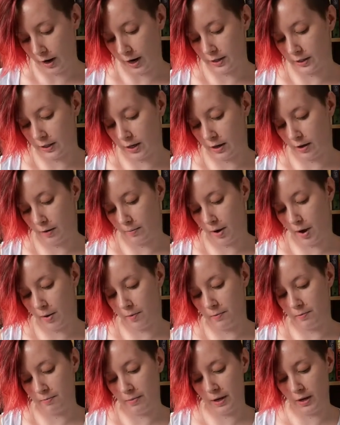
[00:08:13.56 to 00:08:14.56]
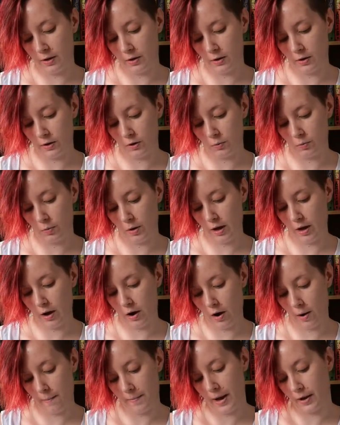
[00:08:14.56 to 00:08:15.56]
crazy at the moment because we
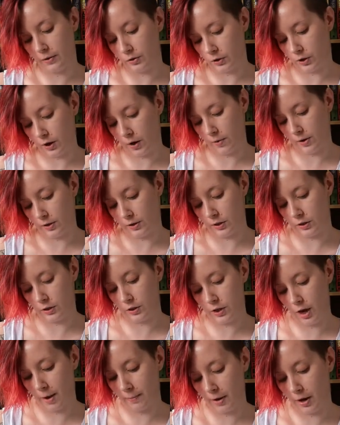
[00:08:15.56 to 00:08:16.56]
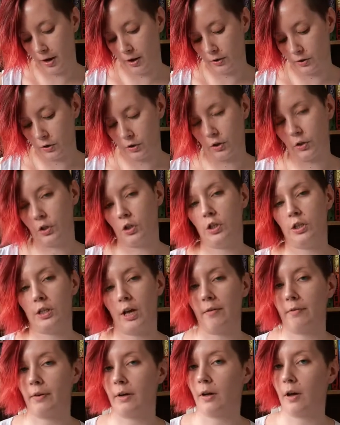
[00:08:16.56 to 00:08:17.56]
are about to go into summer, so she's
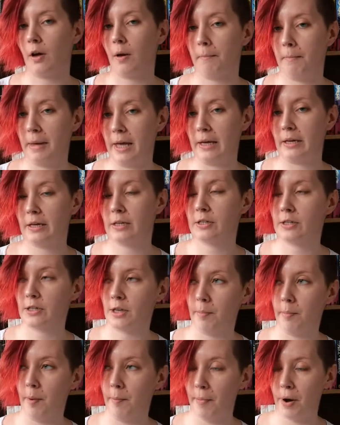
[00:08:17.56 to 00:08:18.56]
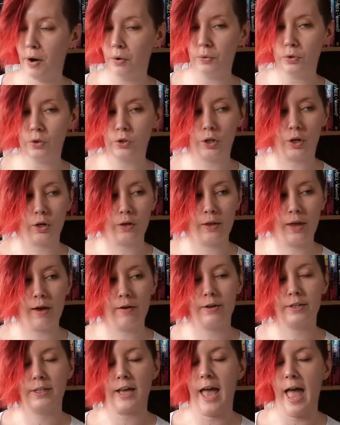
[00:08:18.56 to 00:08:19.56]
having her big summer molt, so
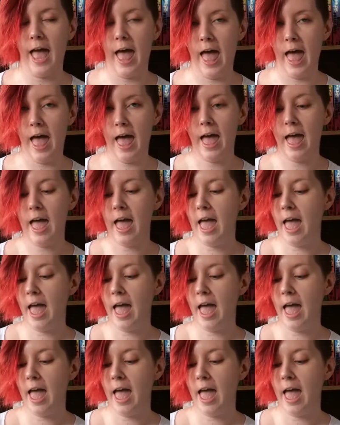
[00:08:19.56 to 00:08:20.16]
there is hair